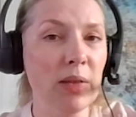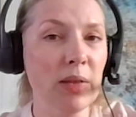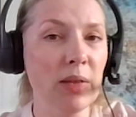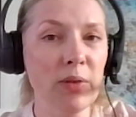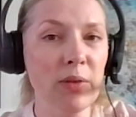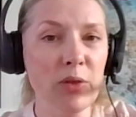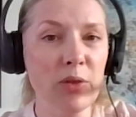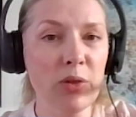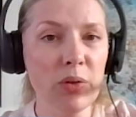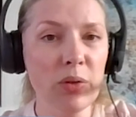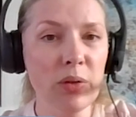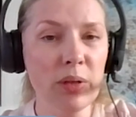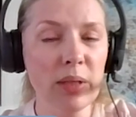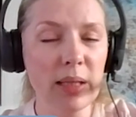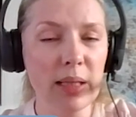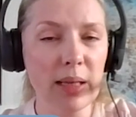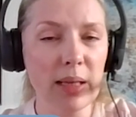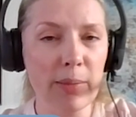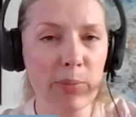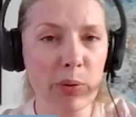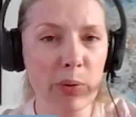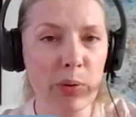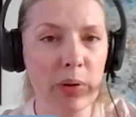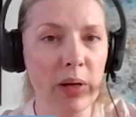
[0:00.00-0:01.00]
Even during
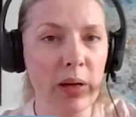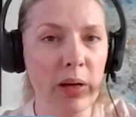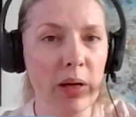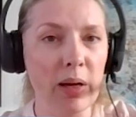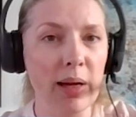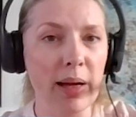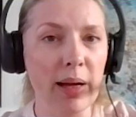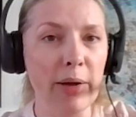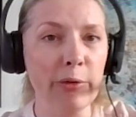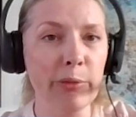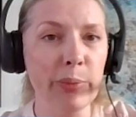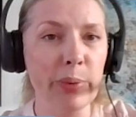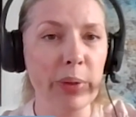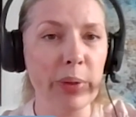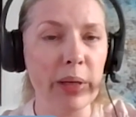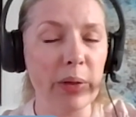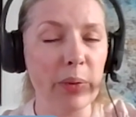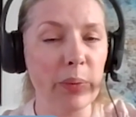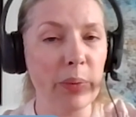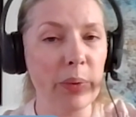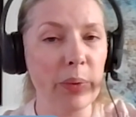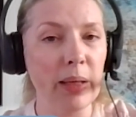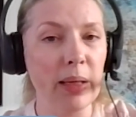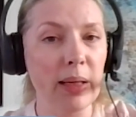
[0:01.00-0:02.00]
the Ebola outbreak,
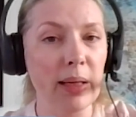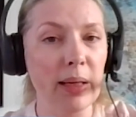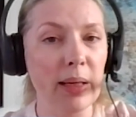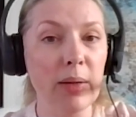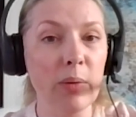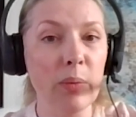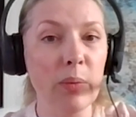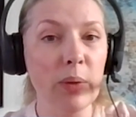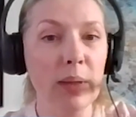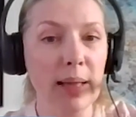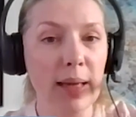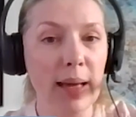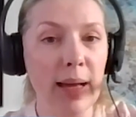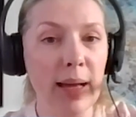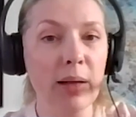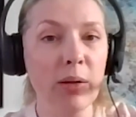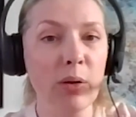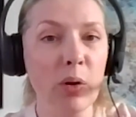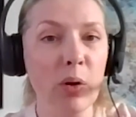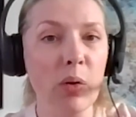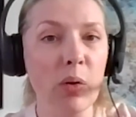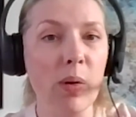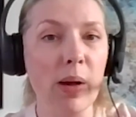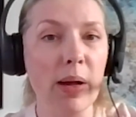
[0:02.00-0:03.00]
we can
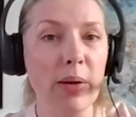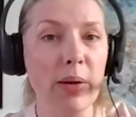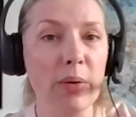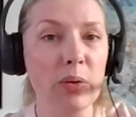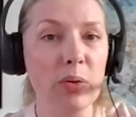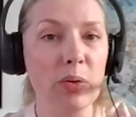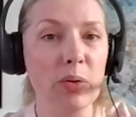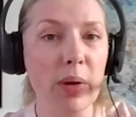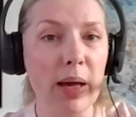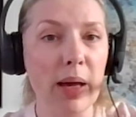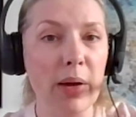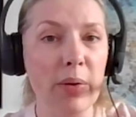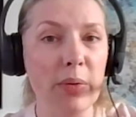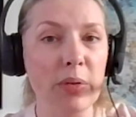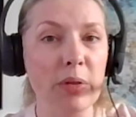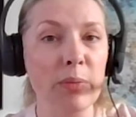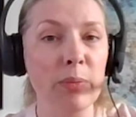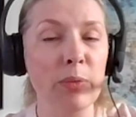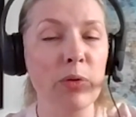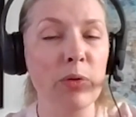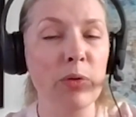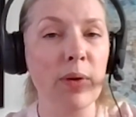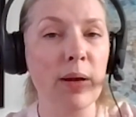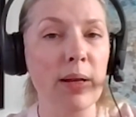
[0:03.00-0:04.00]
go house to house
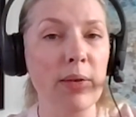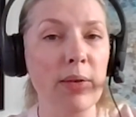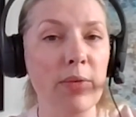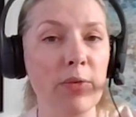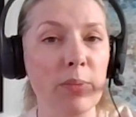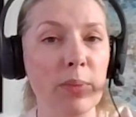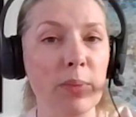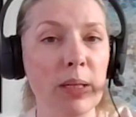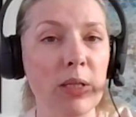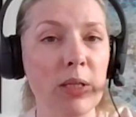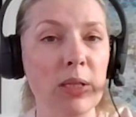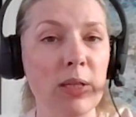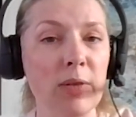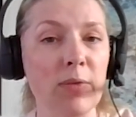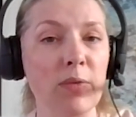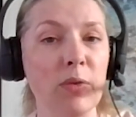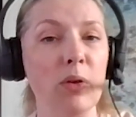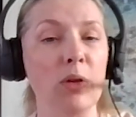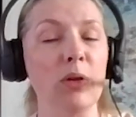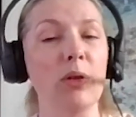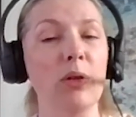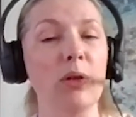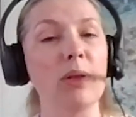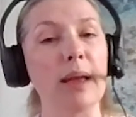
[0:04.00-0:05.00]
and provide information if
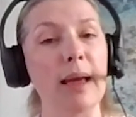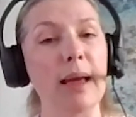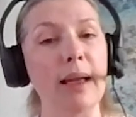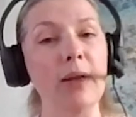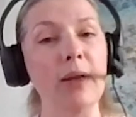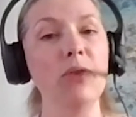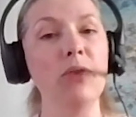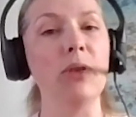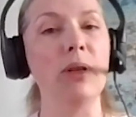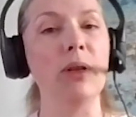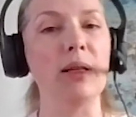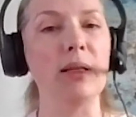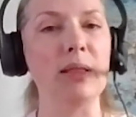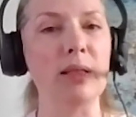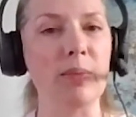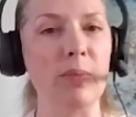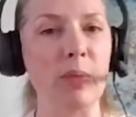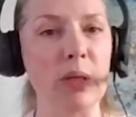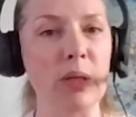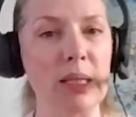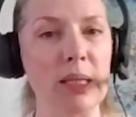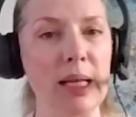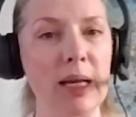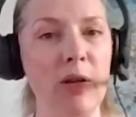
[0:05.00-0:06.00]
you're not entering
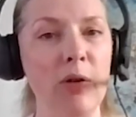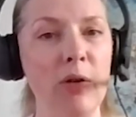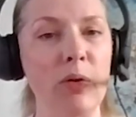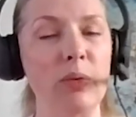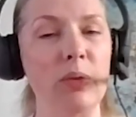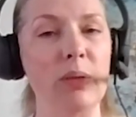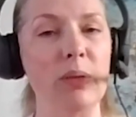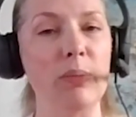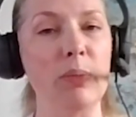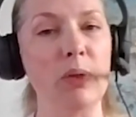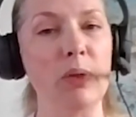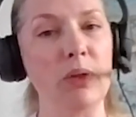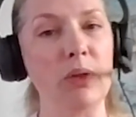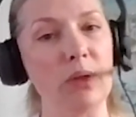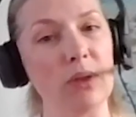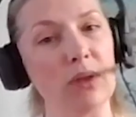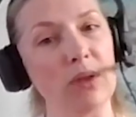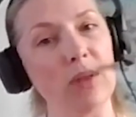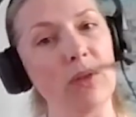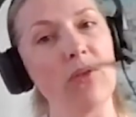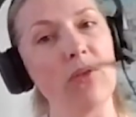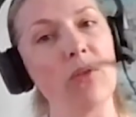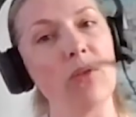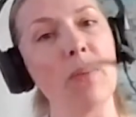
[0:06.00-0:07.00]
someone's house, but
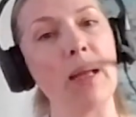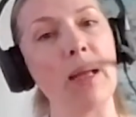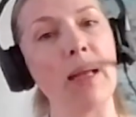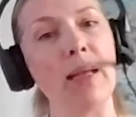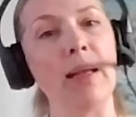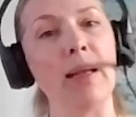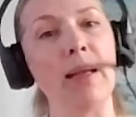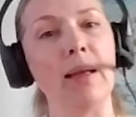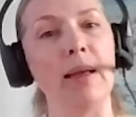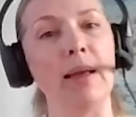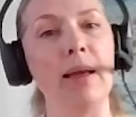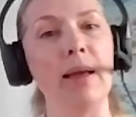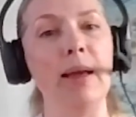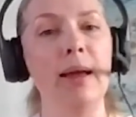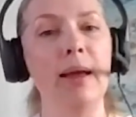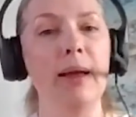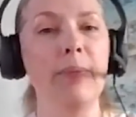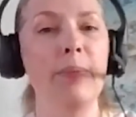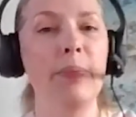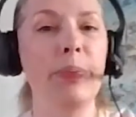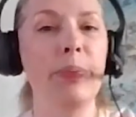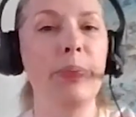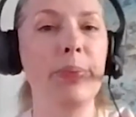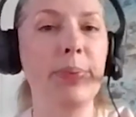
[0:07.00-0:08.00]
remaining
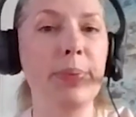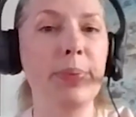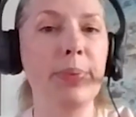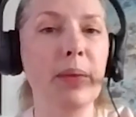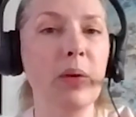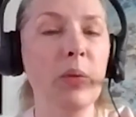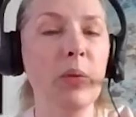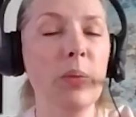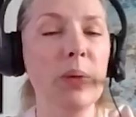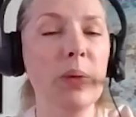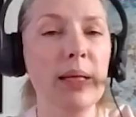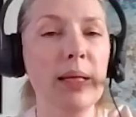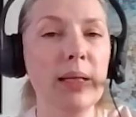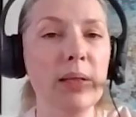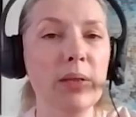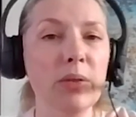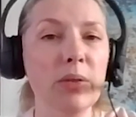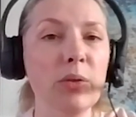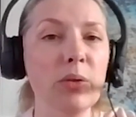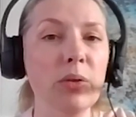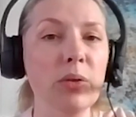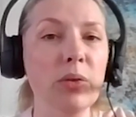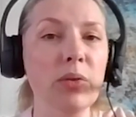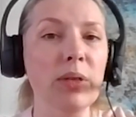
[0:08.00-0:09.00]
within
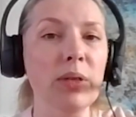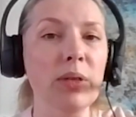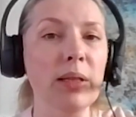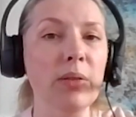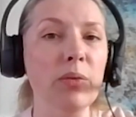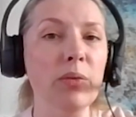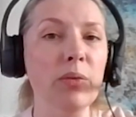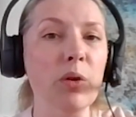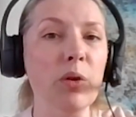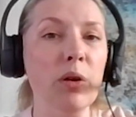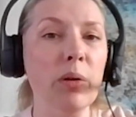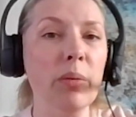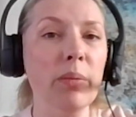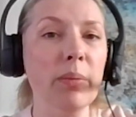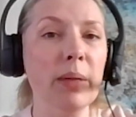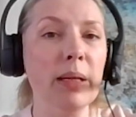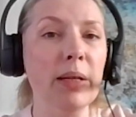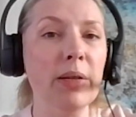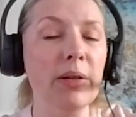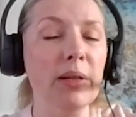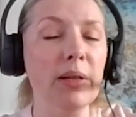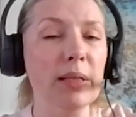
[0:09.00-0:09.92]
2 to 3 to 4 meters